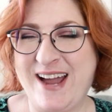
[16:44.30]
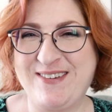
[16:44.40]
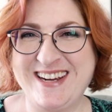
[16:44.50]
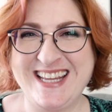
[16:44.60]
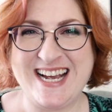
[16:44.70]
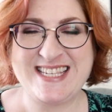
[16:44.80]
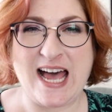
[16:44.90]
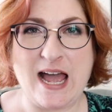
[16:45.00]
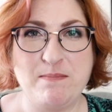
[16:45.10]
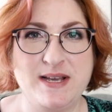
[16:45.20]
I realize
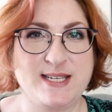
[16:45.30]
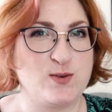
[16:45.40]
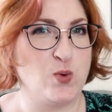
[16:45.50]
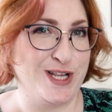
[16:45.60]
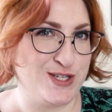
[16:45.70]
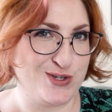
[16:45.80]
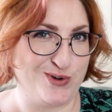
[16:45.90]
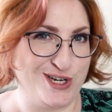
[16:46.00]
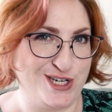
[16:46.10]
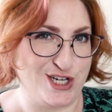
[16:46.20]
I missed one
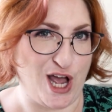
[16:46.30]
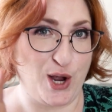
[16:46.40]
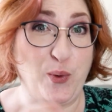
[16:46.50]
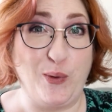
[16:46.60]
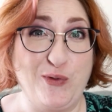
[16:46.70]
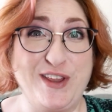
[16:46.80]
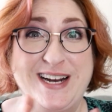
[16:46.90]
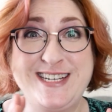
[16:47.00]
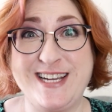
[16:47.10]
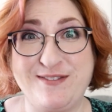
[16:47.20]
screenshot quote that
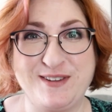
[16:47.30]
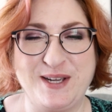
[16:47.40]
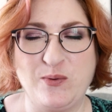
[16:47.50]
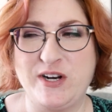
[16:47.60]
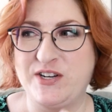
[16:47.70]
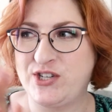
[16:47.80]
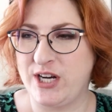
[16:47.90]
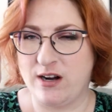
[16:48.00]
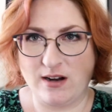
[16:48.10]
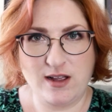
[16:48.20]
I definitely wanted to
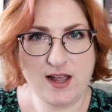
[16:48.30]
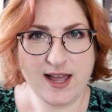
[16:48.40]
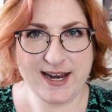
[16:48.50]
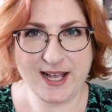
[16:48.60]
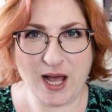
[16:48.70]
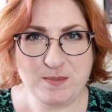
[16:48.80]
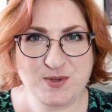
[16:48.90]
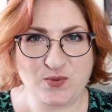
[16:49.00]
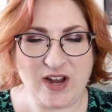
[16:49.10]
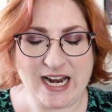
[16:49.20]
share, and it
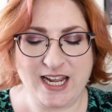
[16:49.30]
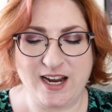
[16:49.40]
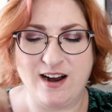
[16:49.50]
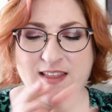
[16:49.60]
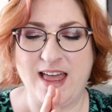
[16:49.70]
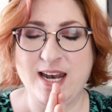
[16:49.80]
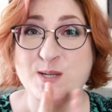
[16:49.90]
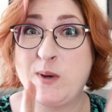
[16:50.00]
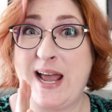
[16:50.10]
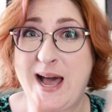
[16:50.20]
comes right here, and that
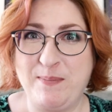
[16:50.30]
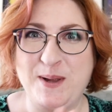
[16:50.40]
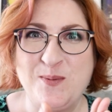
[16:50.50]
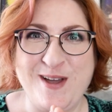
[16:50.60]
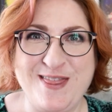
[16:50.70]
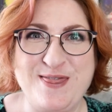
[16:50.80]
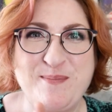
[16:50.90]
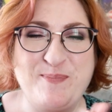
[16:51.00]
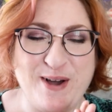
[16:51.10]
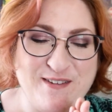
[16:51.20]
is what happened with the
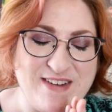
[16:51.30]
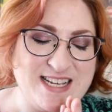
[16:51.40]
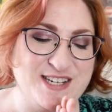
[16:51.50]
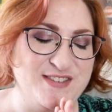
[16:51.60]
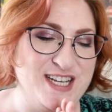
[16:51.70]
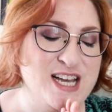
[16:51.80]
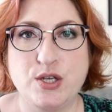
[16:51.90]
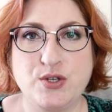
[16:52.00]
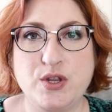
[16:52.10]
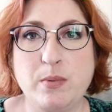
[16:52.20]
book festival.
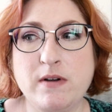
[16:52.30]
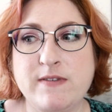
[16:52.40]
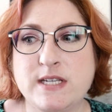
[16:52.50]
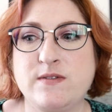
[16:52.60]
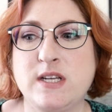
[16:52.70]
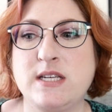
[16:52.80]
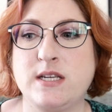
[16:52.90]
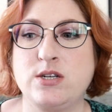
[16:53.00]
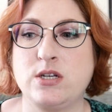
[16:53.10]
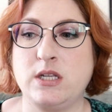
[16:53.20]
So the book festival
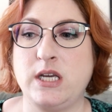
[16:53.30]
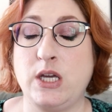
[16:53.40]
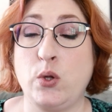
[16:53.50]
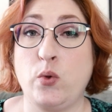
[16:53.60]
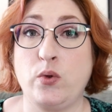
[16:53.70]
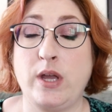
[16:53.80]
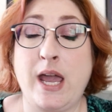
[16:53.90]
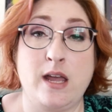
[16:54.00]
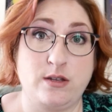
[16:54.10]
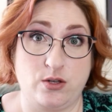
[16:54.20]
essentially
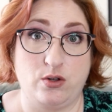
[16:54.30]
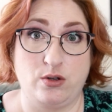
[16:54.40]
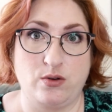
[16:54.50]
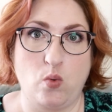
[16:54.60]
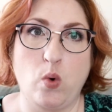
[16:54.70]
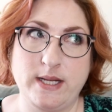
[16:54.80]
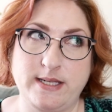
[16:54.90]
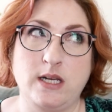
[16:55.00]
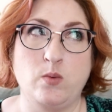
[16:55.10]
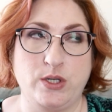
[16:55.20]
canceled One
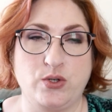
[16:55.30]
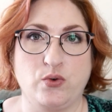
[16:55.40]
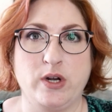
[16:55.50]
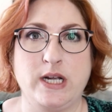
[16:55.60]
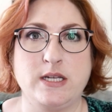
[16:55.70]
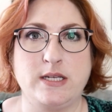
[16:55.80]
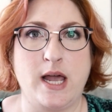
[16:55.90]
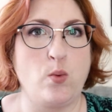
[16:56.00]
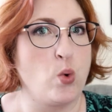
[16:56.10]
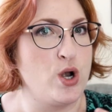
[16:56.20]
City, One Story and
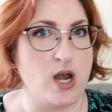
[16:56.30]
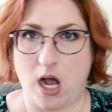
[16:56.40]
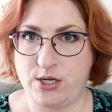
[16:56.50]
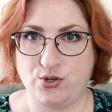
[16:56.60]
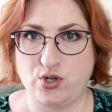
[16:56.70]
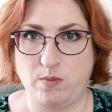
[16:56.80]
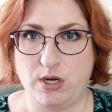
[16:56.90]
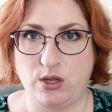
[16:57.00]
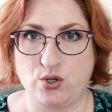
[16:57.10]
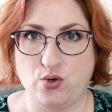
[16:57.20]
said, we're not
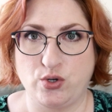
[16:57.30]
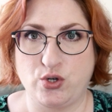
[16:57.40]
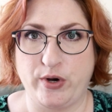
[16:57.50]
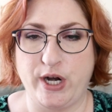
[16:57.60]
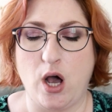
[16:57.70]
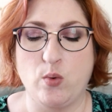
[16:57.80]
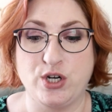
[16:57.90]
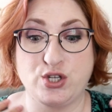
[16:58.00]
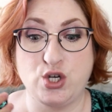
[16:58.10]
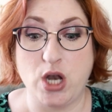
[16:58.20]
distributing the short story at all. We're
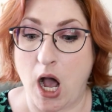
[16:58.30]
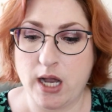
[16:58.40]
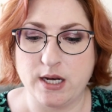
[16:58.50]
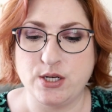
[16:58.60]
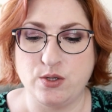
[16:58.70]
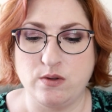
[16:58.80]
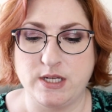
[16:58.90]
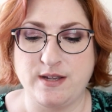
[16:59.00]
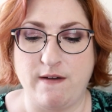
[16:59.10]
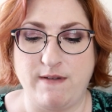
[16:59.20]
just not going to do
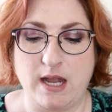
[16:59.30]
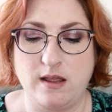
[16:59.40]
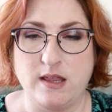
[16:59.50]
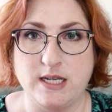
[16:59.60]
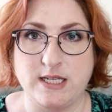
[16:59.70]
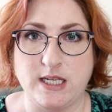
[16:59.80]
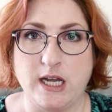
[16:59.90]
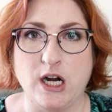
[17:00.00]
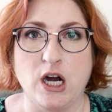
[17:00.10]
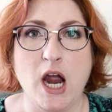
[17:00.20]
this event this
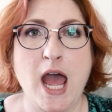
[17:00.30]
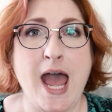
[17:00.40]
year.